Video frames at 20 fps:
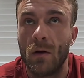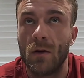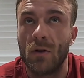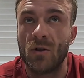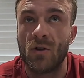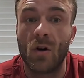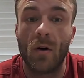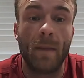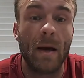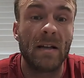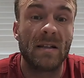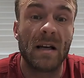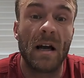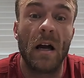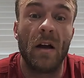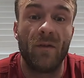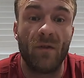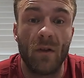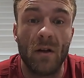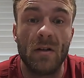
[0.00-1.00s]
So I'm
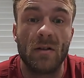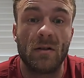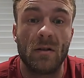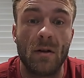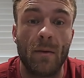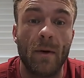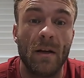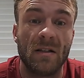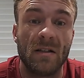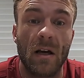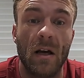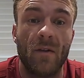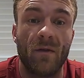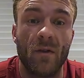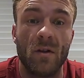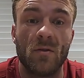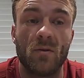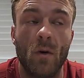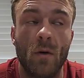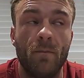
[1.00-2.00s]
excited for this. I'm excited
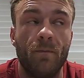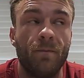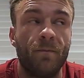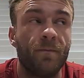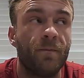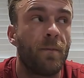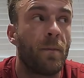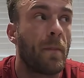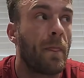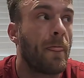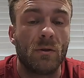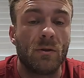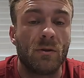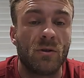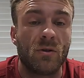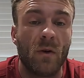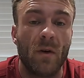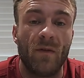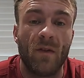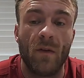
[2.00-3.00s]
for this one.
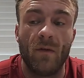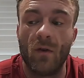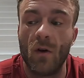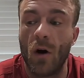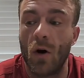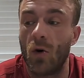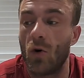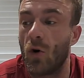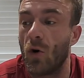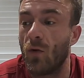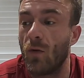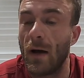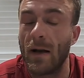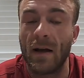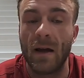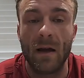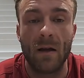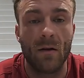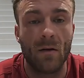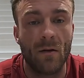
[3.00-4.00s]
So if you've not
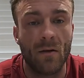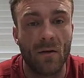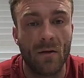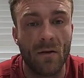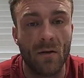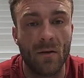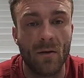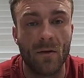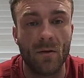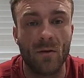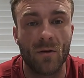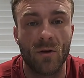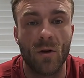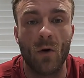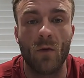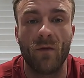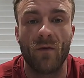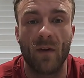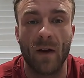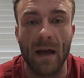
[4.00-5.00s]
already,
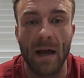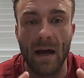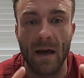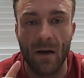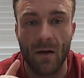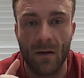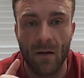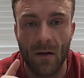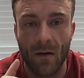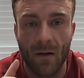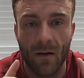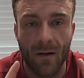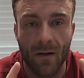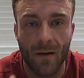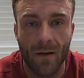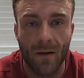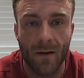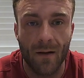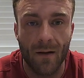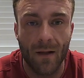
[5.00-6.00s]
don't forget,
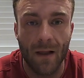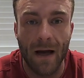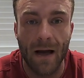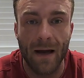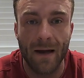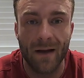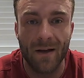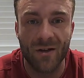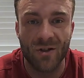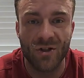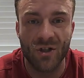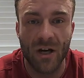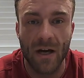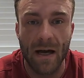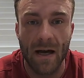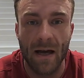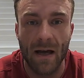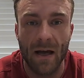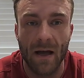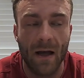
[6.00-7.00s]
like,
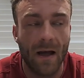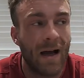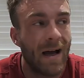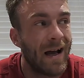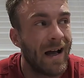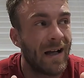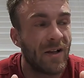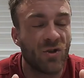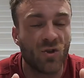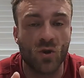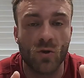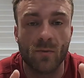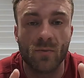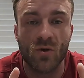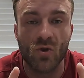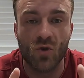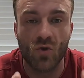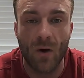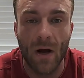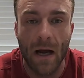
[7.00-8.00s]
share and
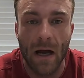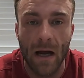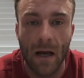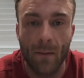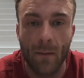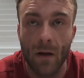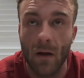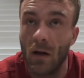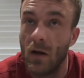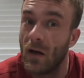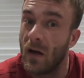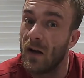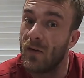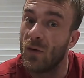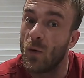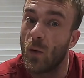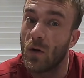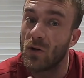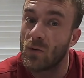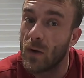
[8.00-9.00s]
subscribe. And if
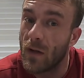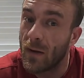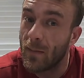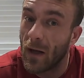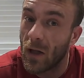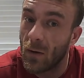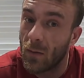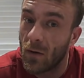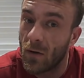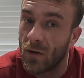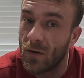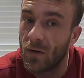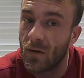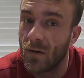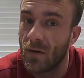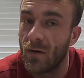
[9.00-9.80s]
you want to hit the bell button